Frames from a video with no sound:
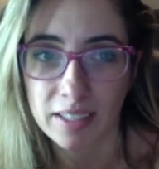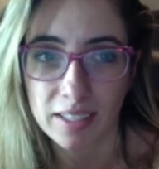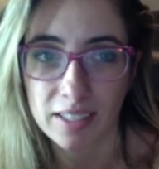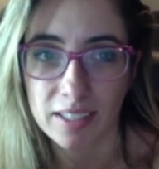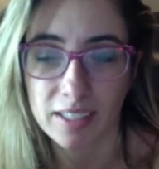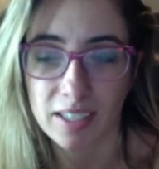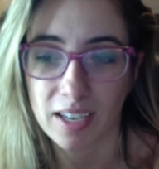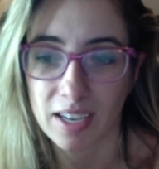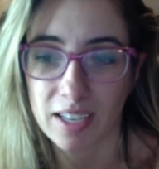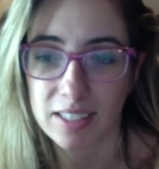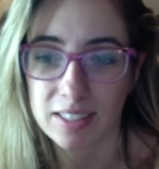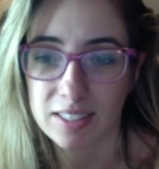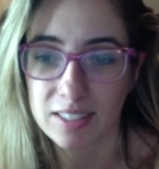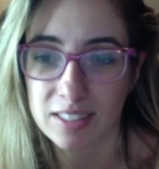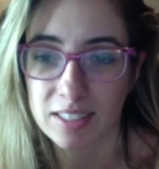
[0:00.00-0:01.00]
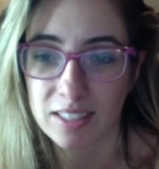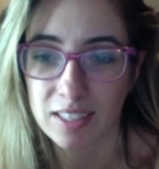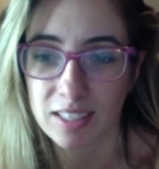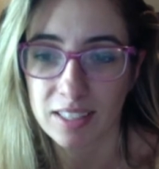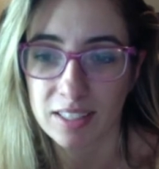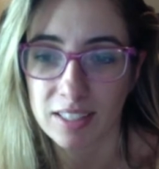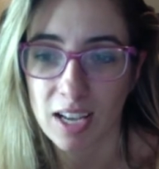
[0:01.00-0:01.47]
guys.
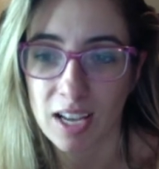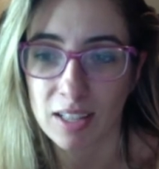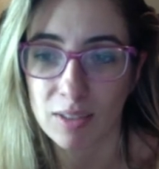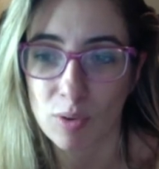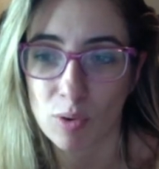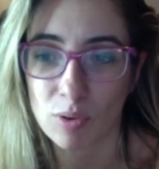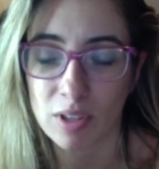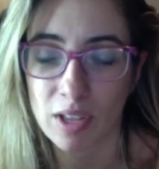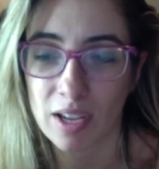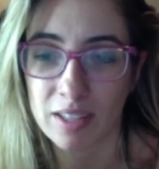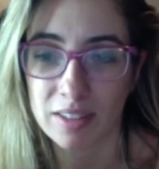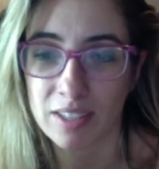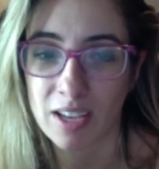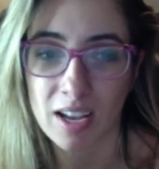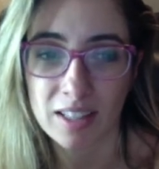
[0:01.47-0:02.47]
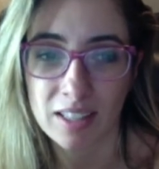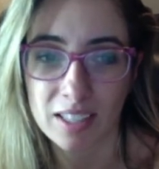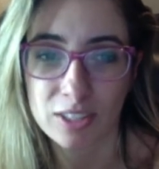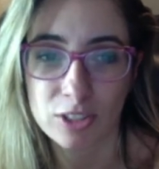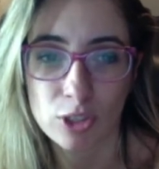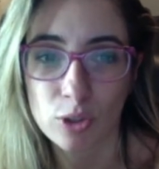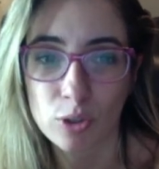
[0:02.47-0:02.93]
Not well, not
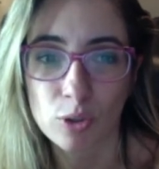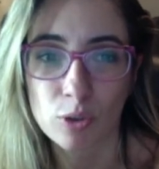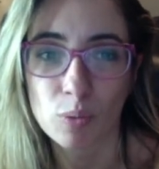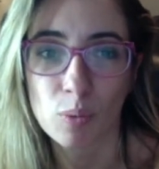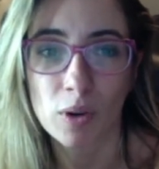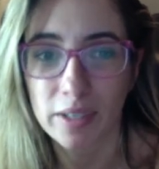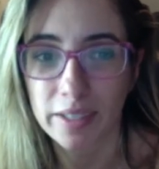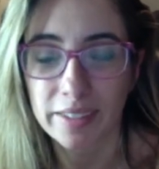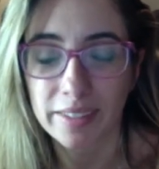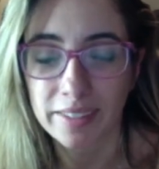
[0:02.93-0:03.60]
like two, one.